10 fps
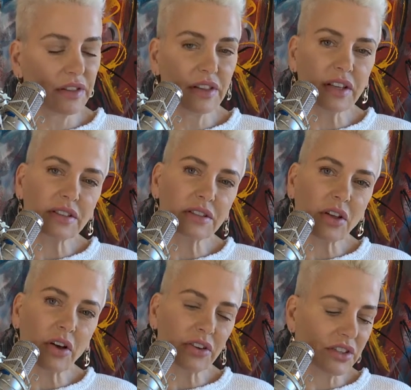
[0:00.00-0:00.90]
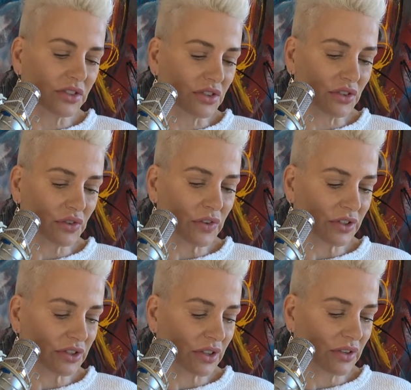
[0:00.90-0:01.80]
This law is
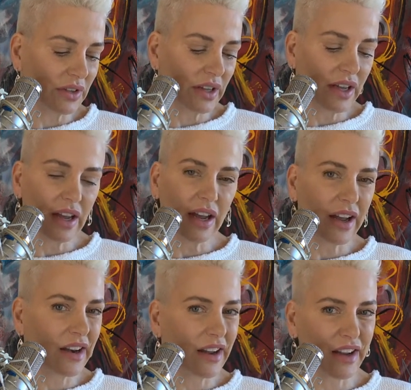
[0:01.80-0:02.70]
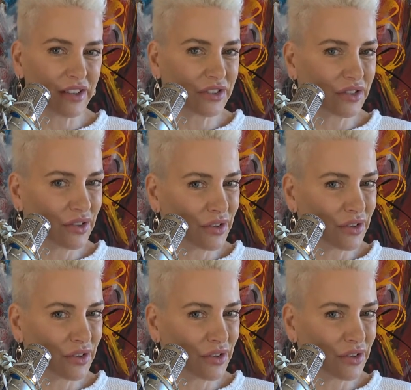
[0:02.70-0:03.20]
universal and has